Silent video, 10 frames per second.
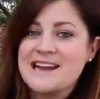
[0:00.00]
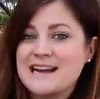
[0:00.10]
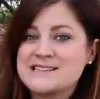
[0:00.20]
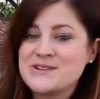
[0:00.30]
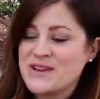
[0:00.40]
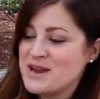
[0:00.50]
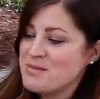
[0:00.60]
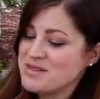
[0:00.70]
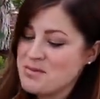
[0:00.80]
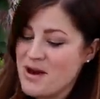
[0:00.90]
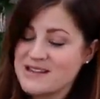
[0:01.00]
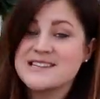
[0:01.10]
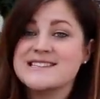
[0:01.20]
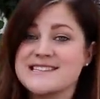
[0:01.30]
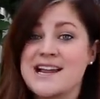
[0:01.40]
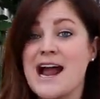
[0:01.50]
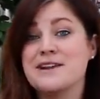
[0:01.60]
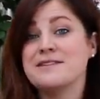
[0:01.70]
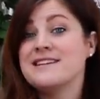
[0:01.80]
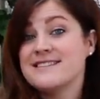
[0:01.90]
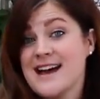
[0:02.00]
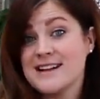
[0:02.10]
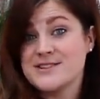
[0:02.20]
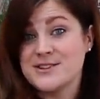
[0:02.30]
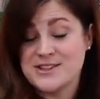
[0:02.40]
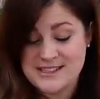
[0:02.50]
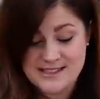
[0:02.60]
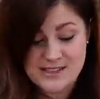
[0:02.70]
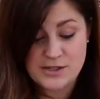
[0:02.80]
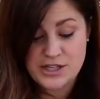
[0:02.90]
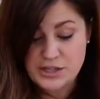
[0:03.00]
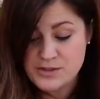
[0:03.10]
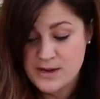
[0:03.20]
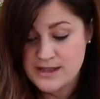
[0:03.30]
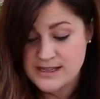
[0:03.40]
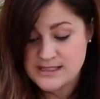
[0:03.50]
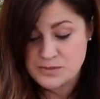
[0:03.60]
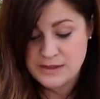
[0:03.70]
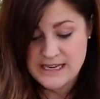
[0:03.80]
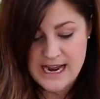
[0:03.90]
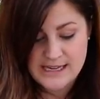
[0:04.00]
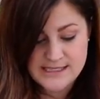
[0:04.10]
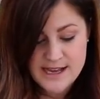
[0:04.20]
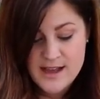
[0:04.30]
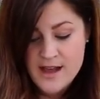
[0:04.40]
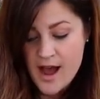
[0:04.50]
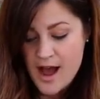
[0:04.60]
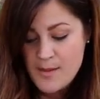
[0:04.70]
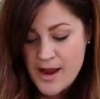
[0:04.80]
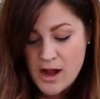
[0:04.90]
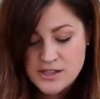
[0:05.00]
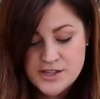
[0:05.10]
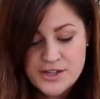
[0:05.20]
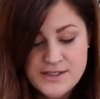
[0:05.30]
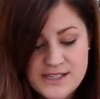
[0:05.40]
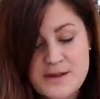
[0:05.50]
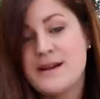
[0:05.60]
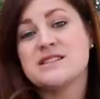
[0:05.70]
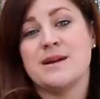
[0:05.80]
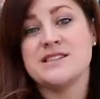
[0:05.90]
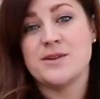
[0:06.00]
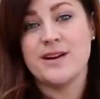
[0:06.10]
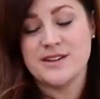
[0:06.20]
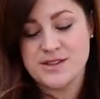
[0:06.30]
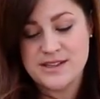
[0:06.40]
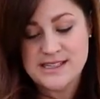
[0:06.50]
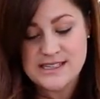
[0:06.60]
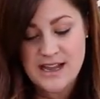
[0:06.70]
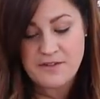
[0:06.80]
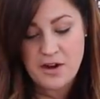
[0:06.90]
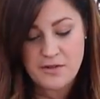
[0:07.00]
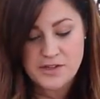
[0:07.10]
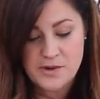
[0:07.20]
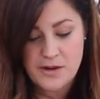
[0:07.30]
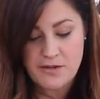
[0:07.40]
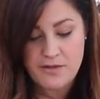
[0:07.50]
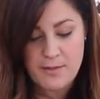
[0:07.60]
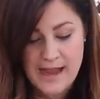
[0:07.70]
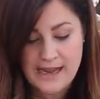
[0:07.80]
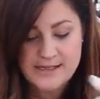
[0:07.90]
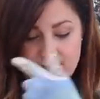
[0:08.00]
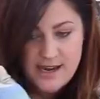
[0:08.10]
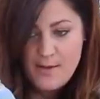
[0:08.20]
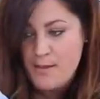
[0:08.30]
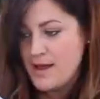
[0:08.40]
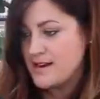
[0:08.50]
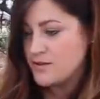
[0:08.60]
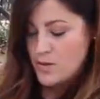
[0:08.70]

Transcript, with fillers: nice looking, but the process is kind of a disaster. To, so to use one of these is really nice. Um, I also use it to mix my soil. So this is leftover soil from last time I planted